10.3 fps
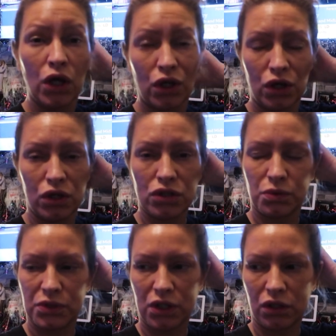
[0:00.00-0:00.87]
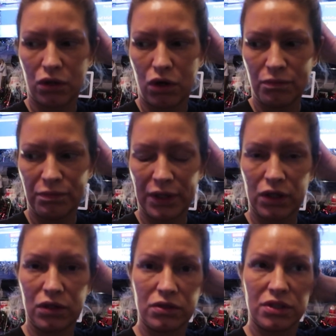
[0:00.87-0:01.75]
Curtis was going to come
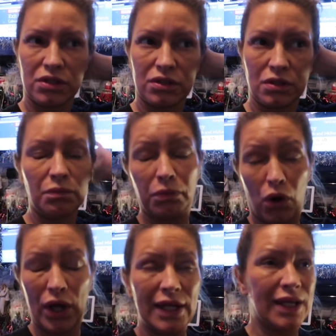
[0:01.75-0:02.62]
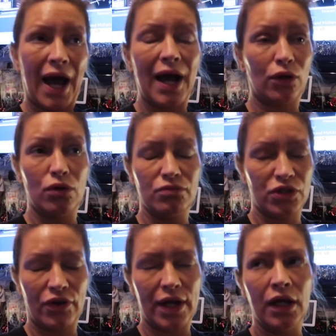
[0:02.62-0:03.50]
because, but he can't come,
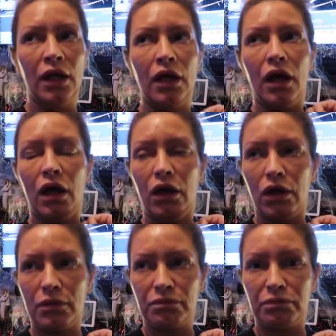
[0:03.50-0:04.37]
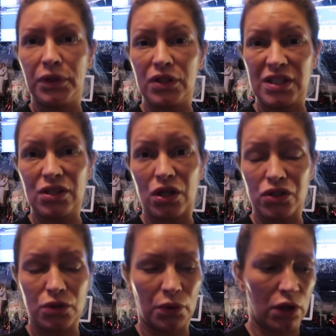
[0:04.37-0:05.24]
sorry, um, because he's
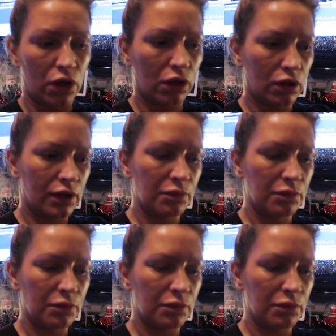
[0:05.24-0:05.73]
got to work.